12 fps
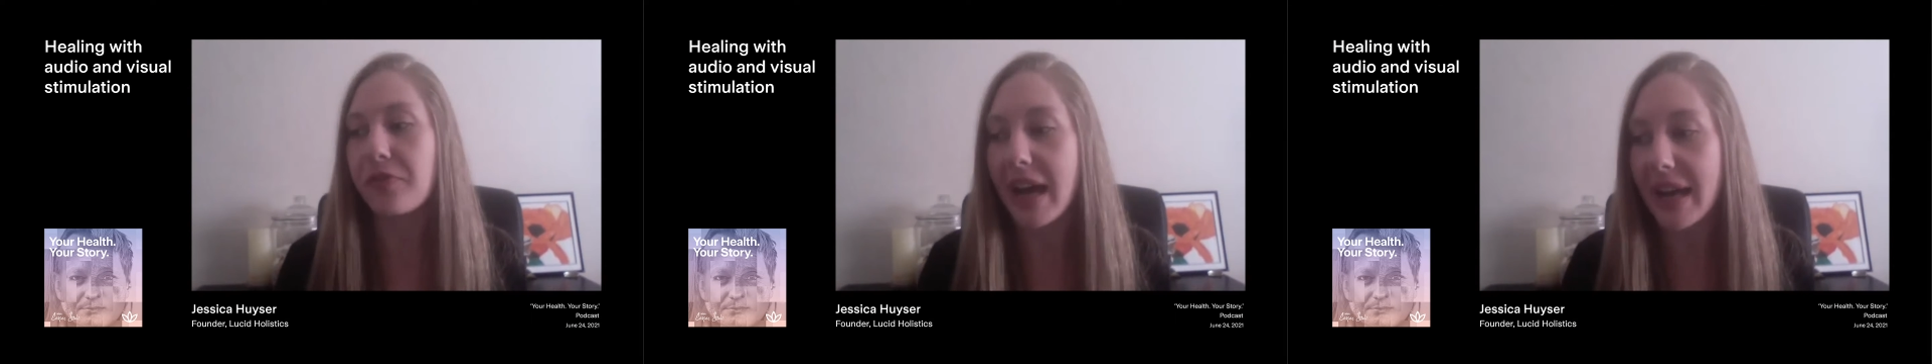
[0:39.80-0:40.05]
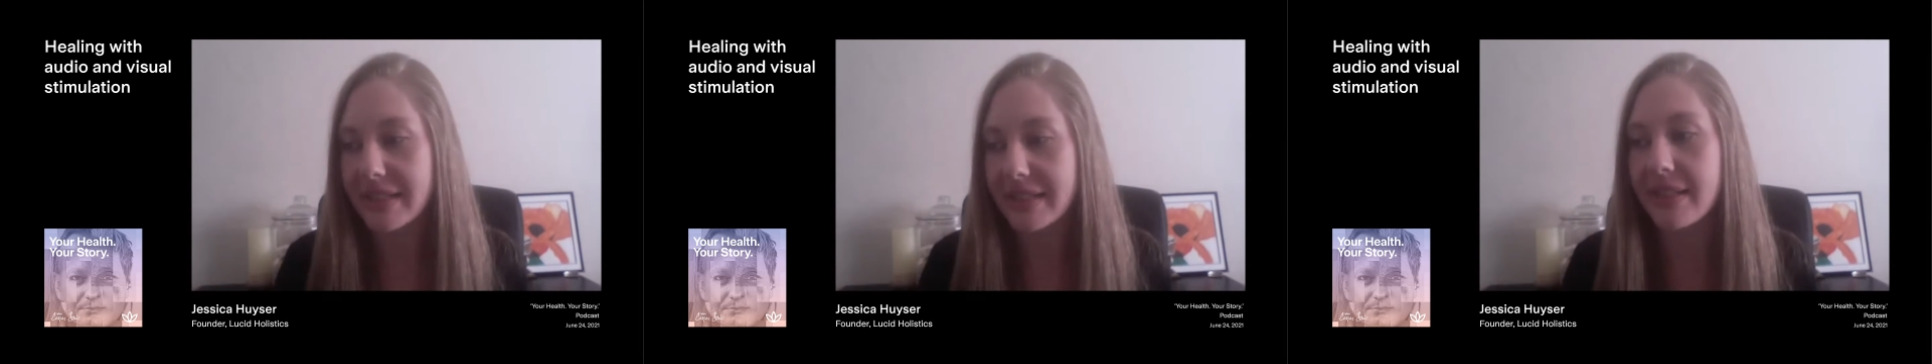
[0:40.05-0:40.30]

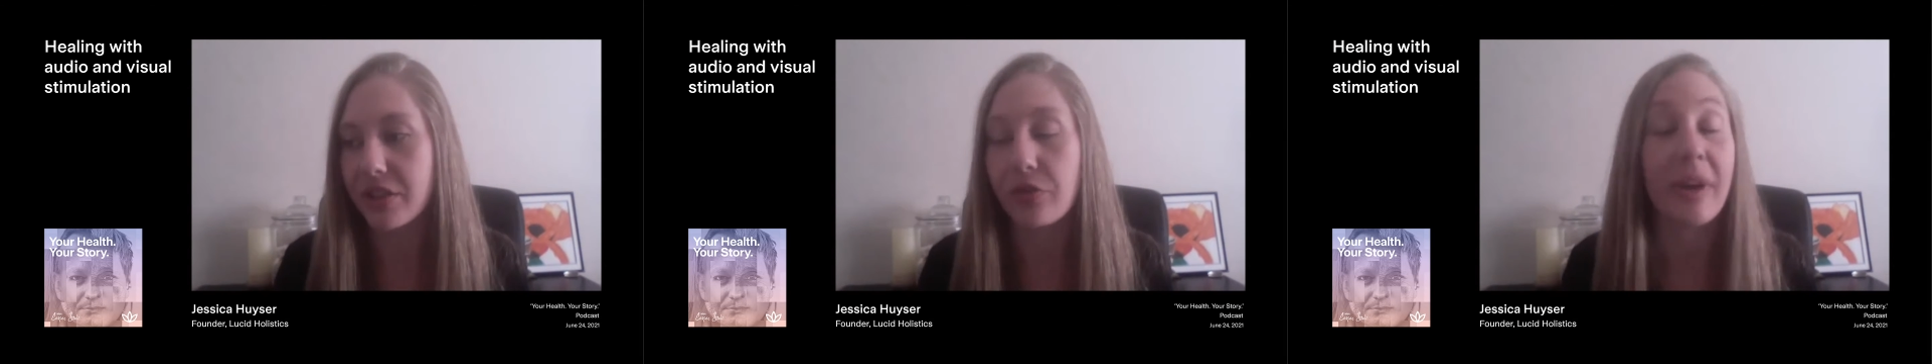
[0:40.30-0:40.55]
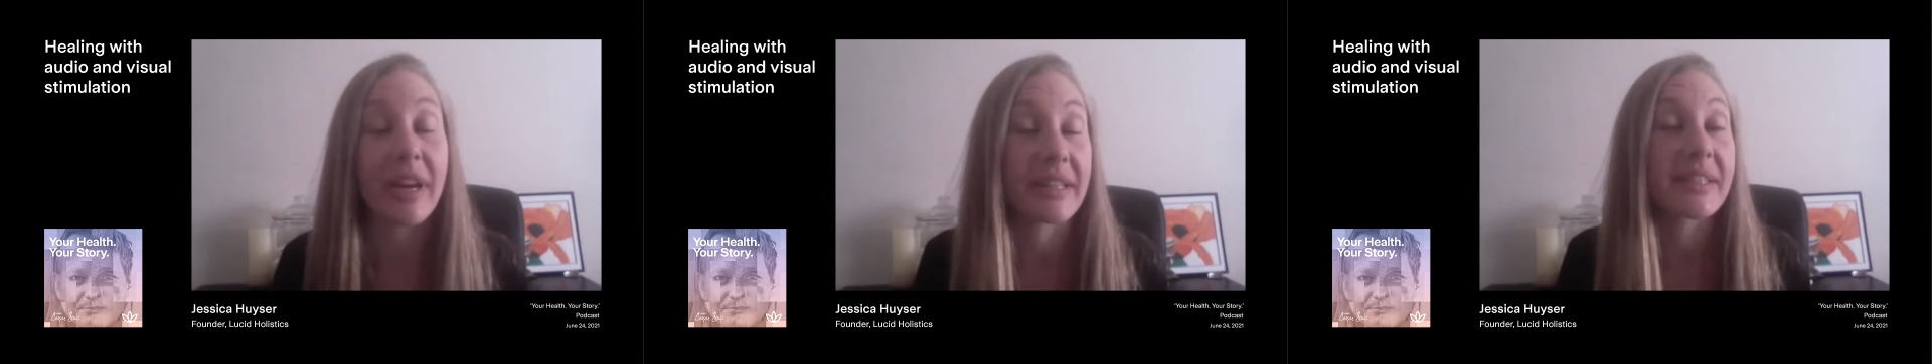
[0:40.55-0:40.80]
provides the
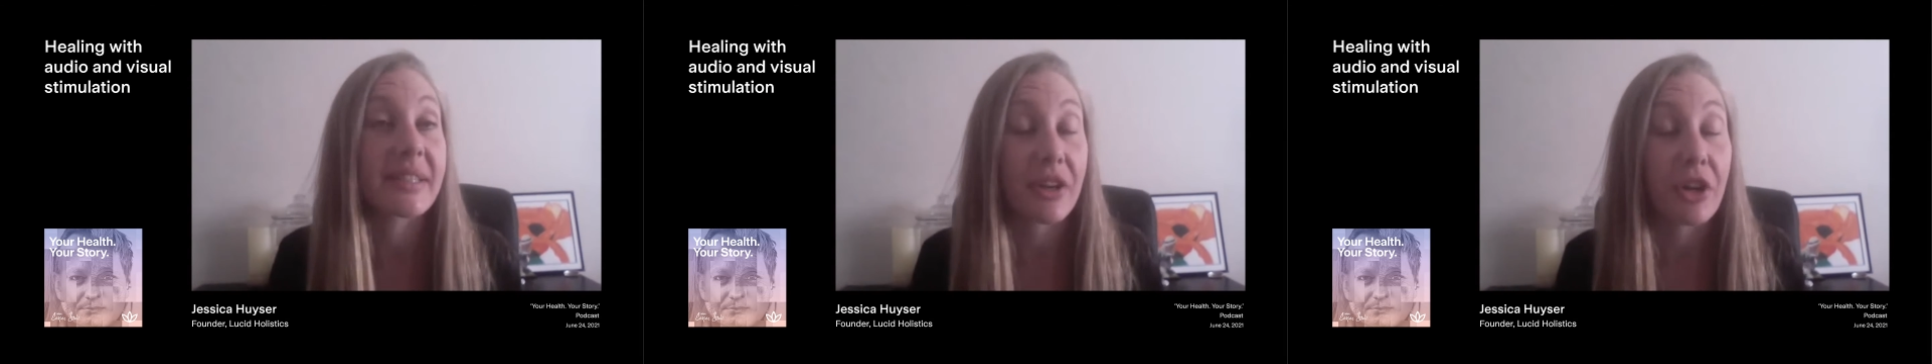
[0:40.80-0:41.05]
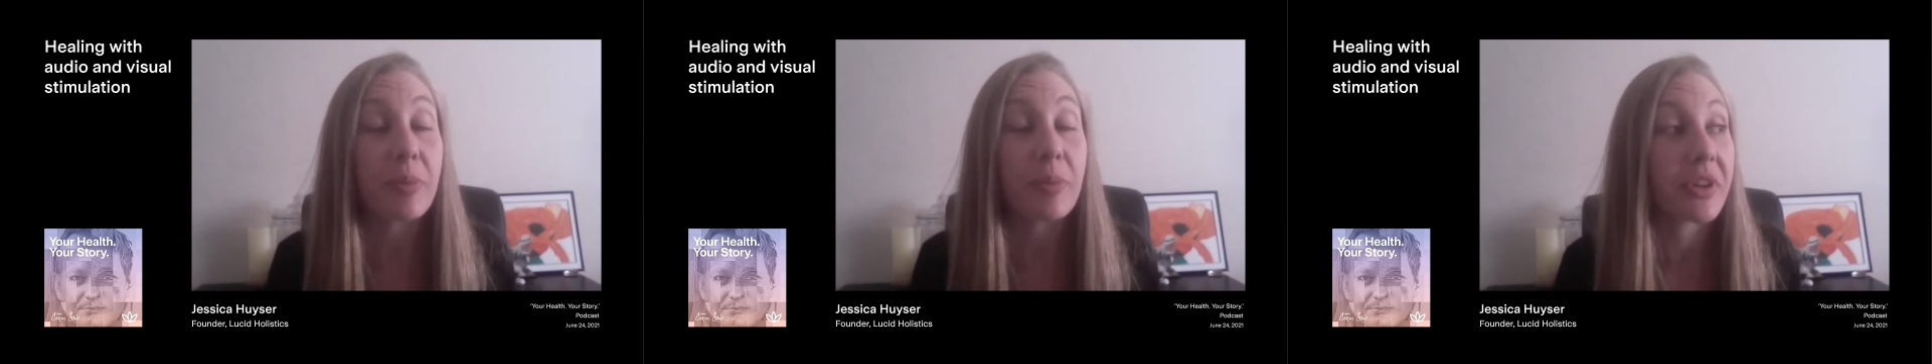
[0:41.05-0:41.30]
greatest
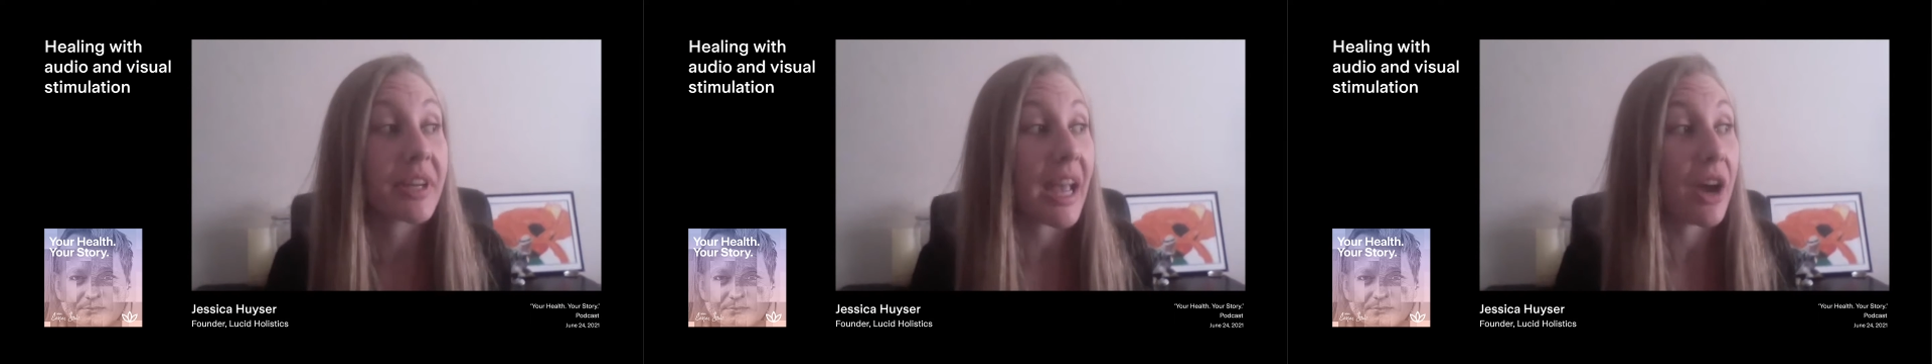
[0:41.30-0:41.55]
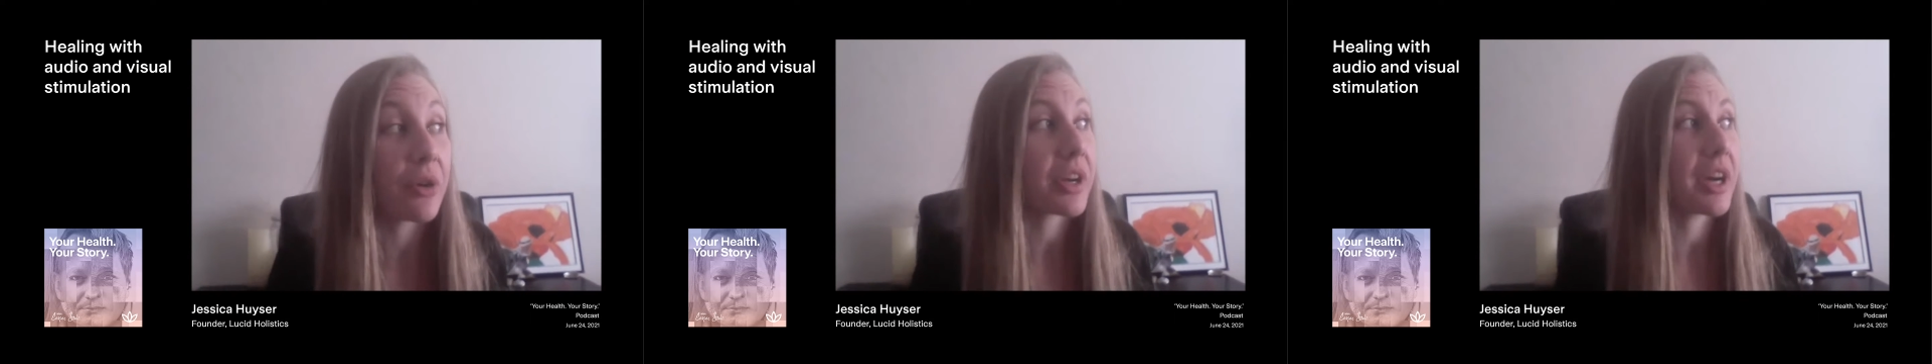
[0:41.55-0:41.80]

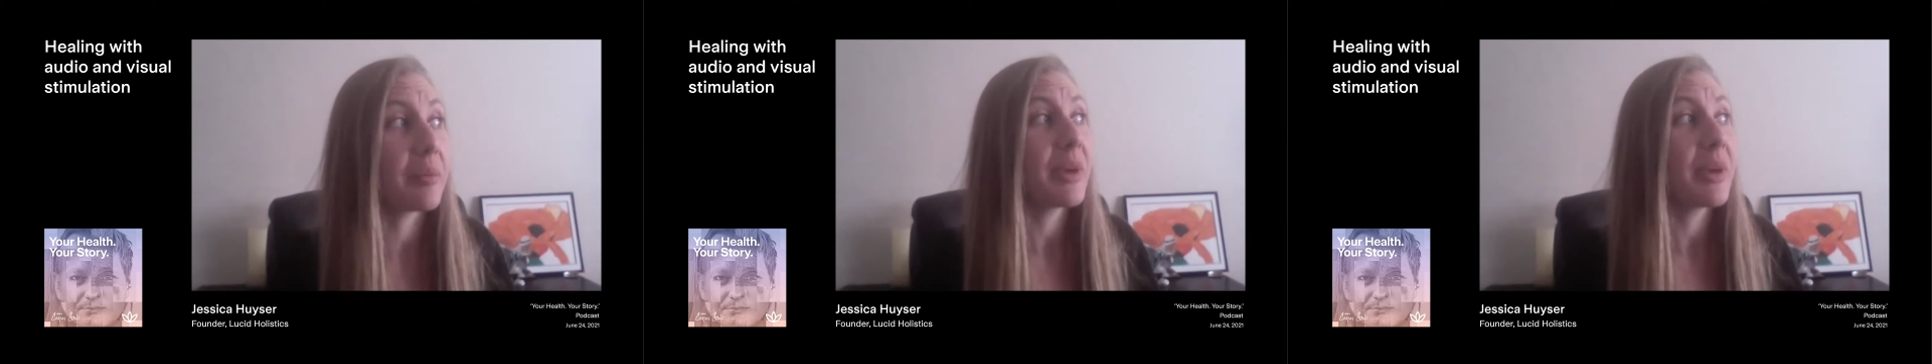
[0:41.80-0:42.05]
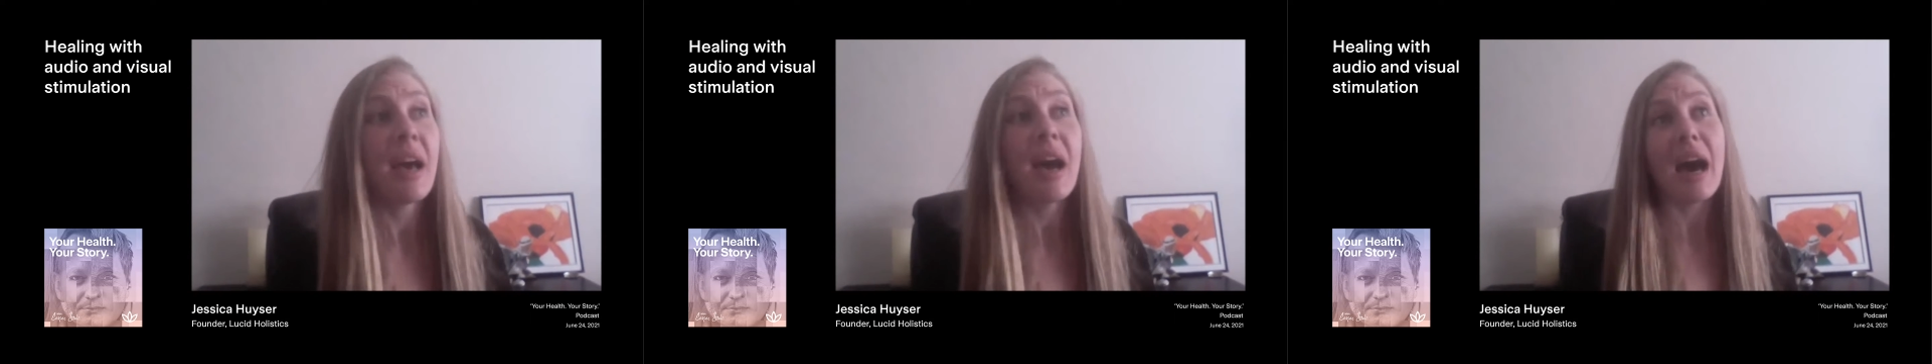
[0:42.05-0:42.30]
therapeutic
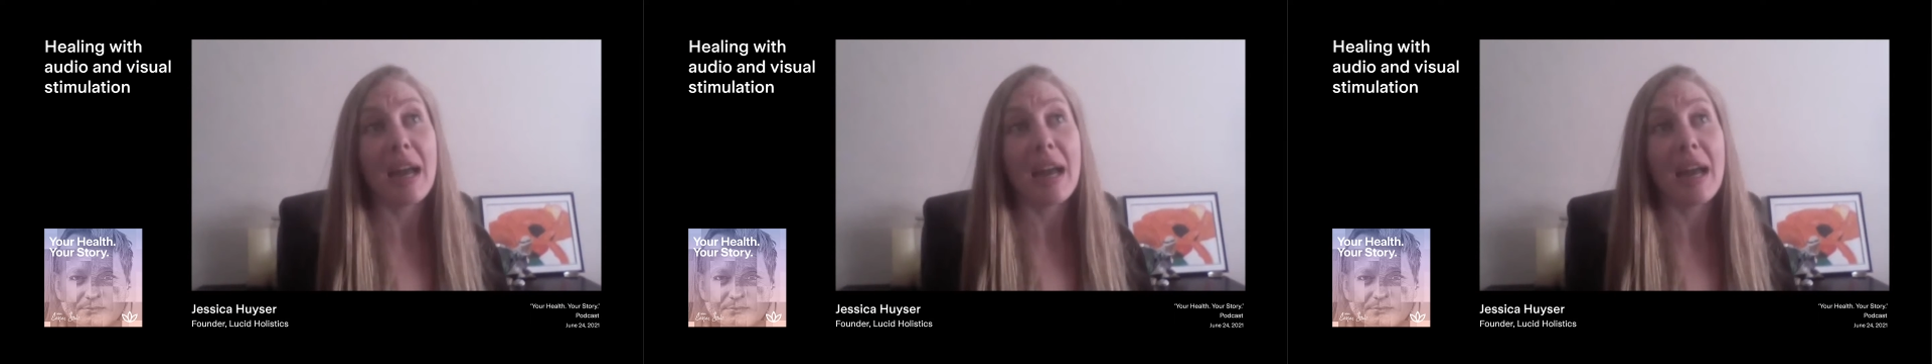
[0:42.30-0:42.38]
outcome.